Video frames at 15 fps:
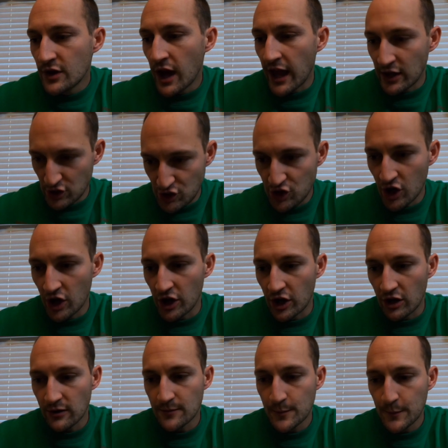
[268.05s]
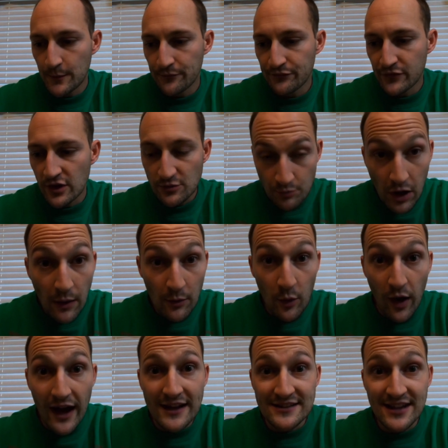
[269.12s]
and sugar. It's probably
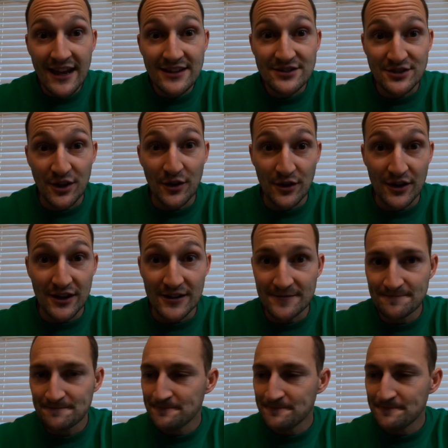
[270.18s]
why it tastes so good.